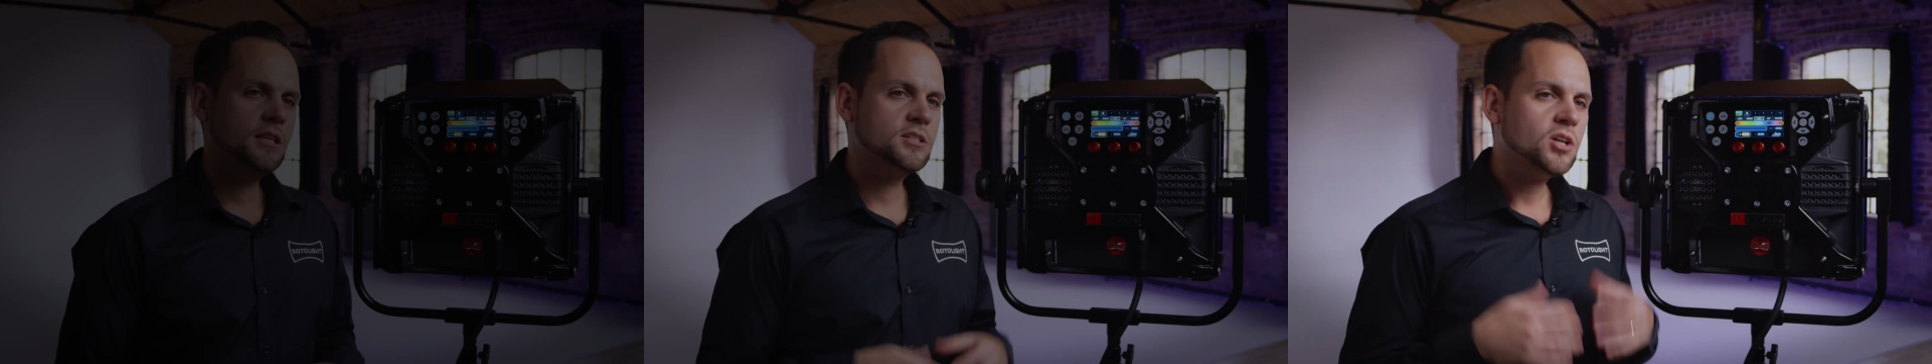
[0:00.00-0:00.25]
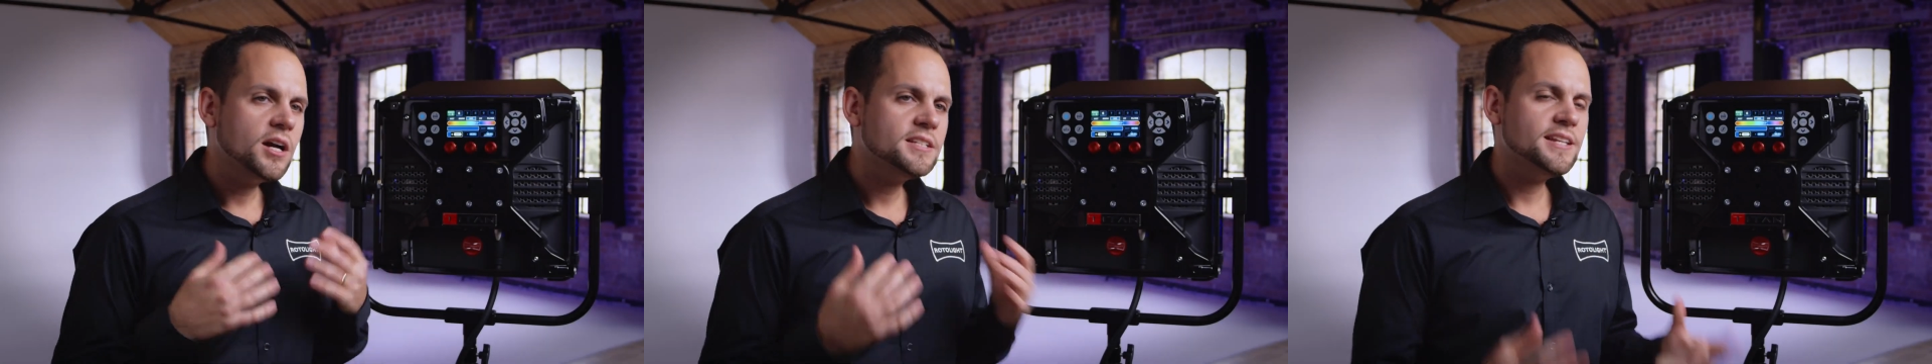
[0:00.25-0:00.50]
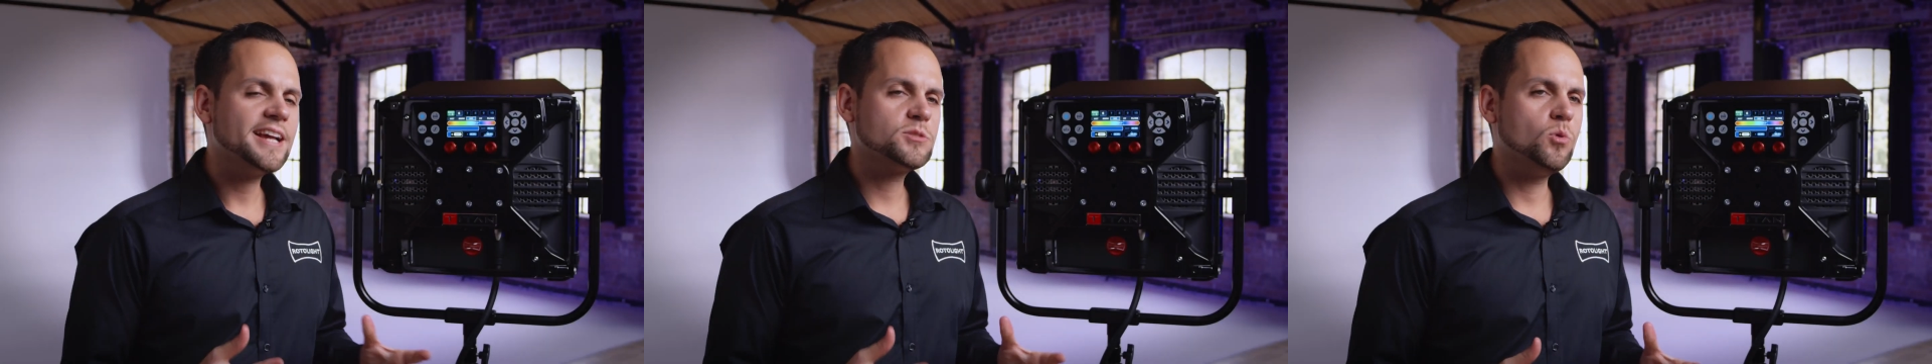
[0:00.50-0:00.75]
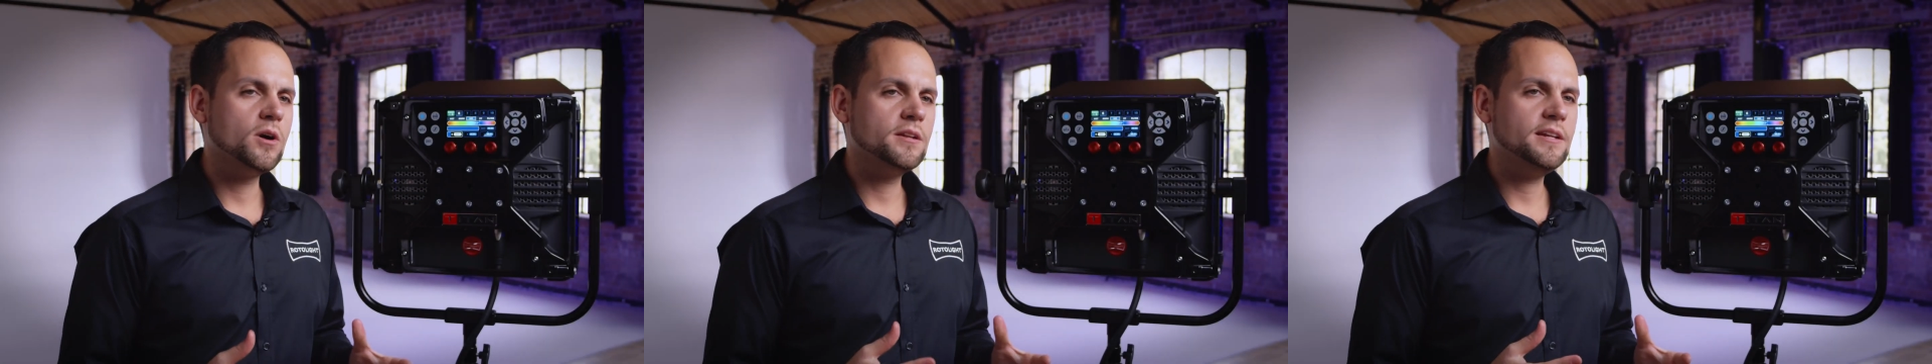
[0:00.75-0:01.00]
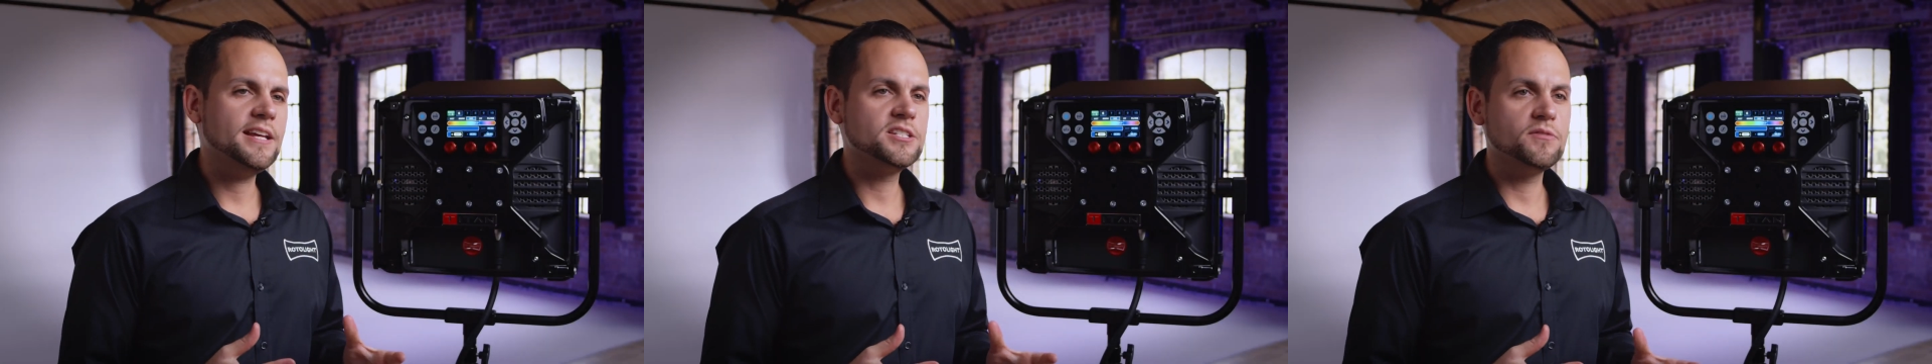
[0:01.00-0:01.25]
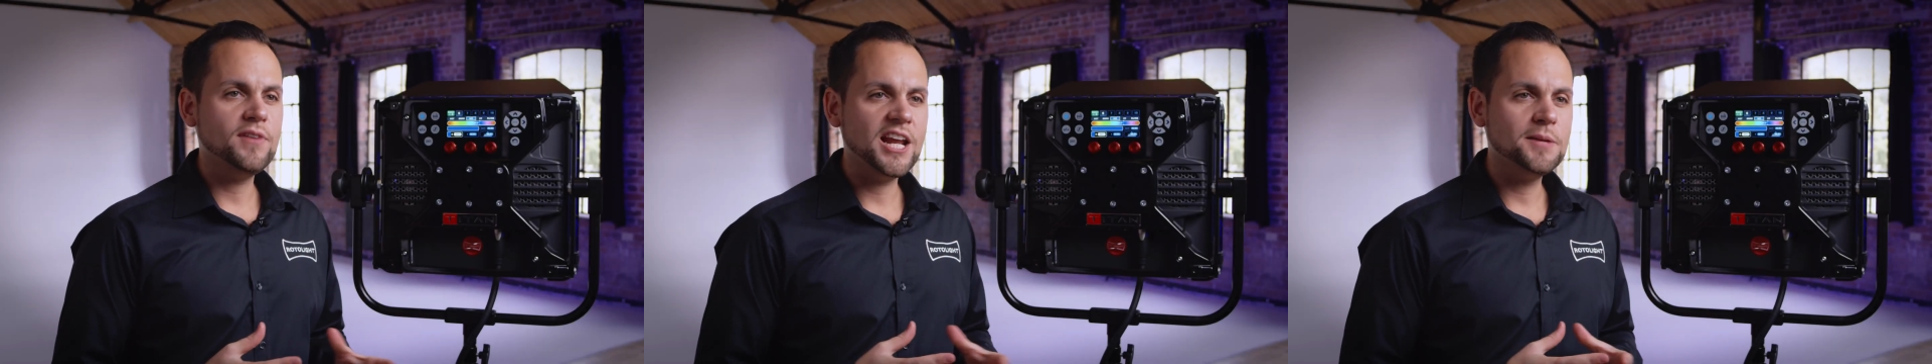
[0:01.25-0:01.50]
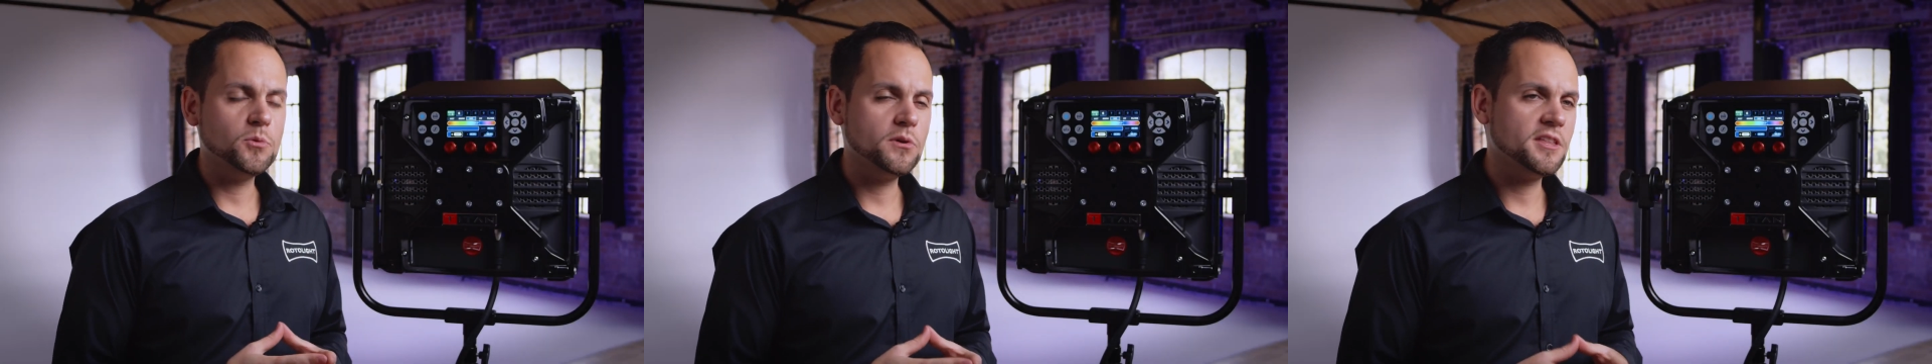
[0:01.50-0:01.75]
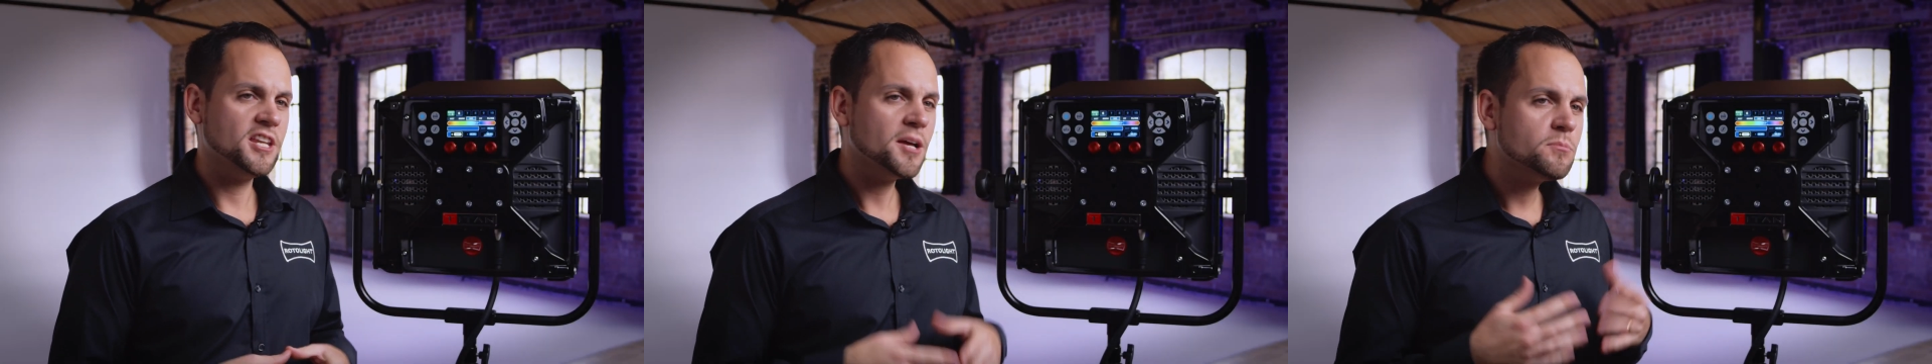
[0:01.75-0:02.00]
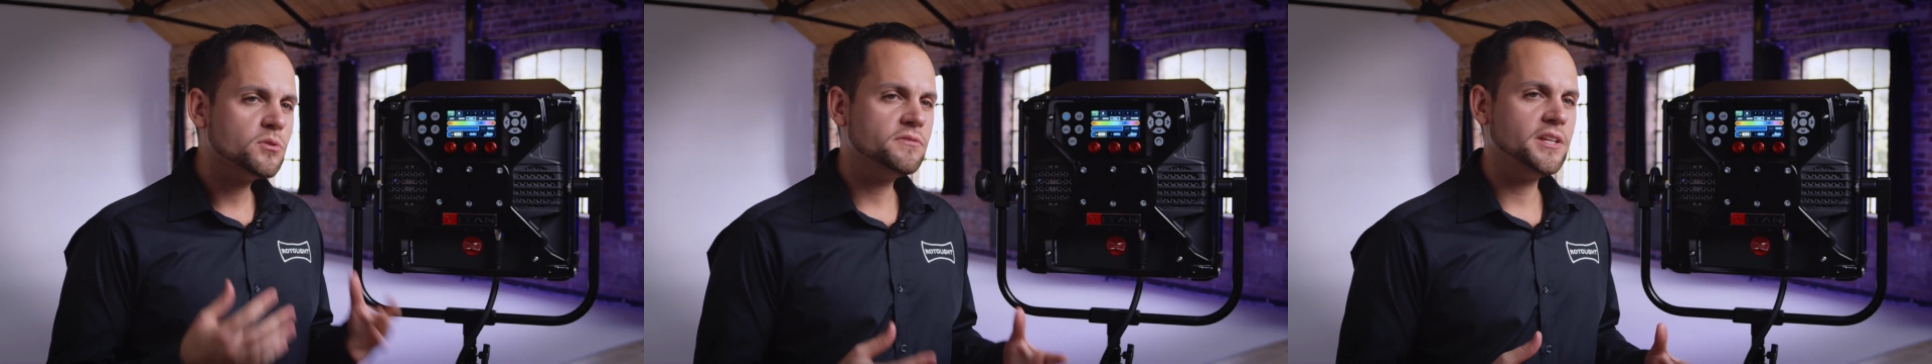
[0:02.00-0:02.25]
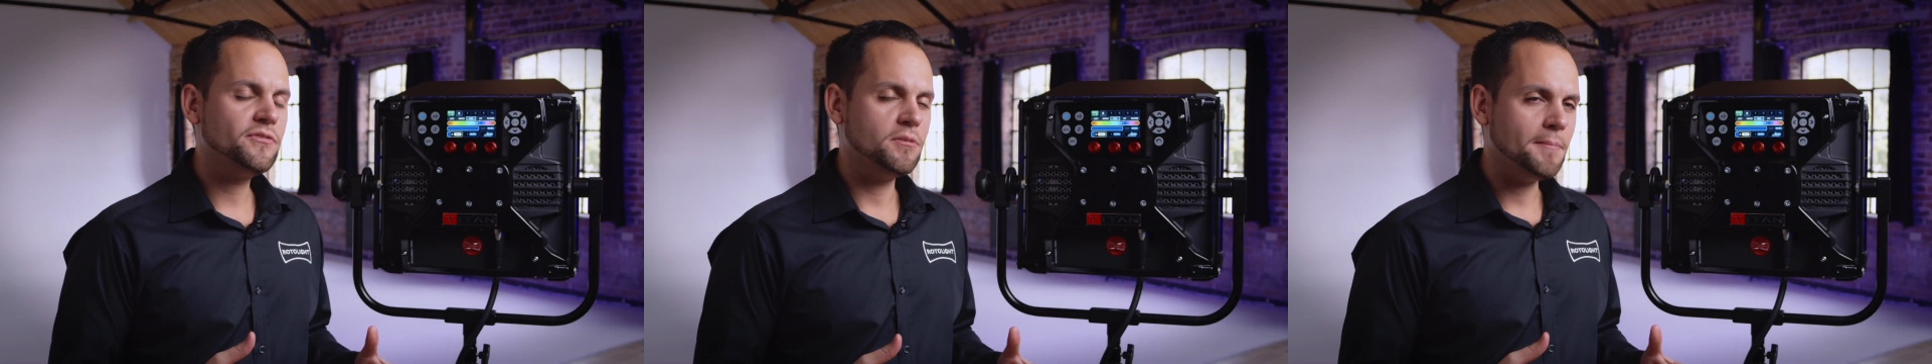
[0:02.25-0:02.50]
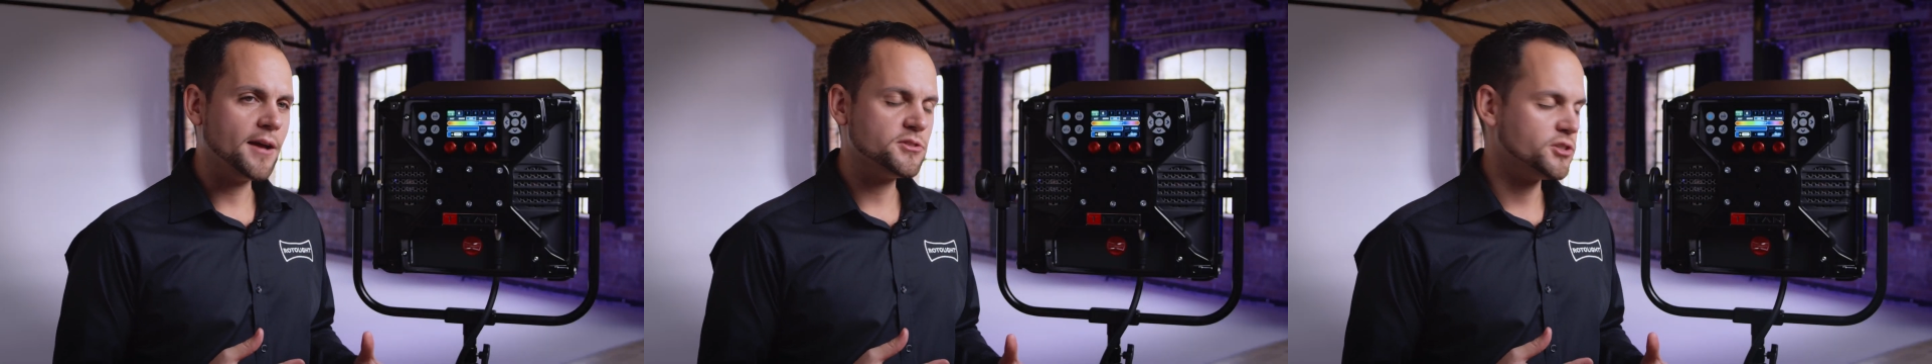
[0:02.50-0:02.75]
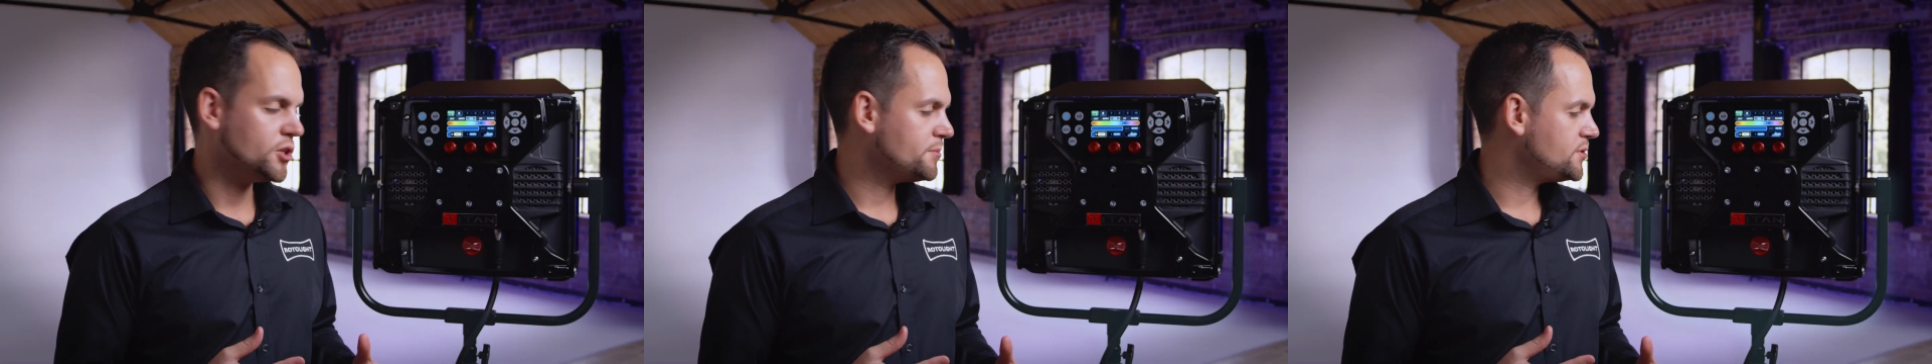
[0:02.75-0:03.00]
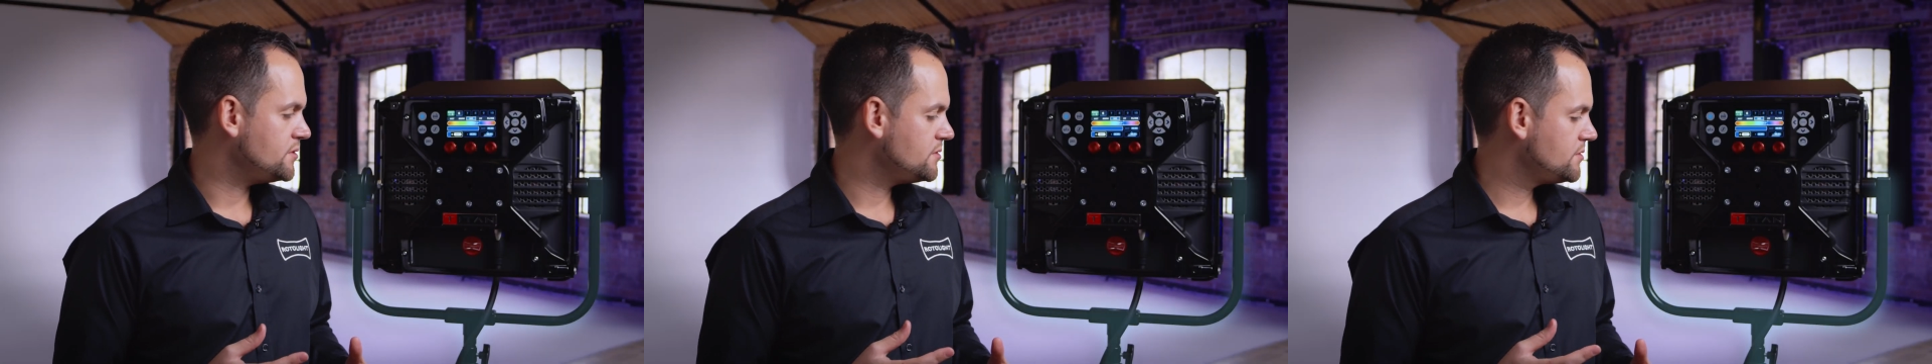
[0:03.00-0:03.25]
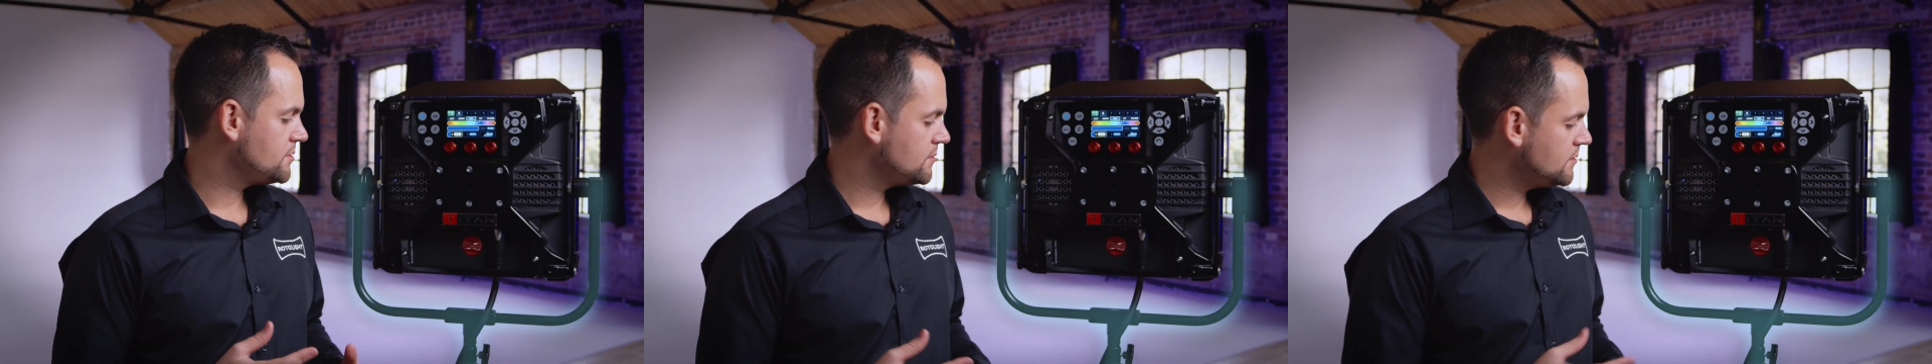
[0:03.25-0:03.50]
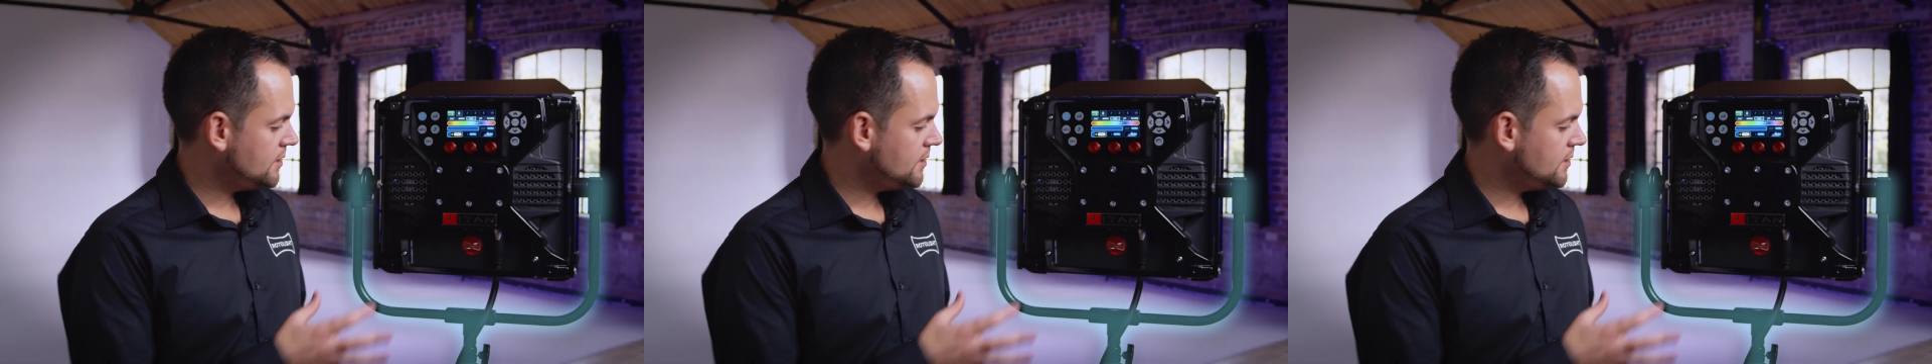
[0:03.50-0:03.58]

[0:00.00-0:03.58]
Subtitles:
The Titan X1 is available with a number of different mounting options.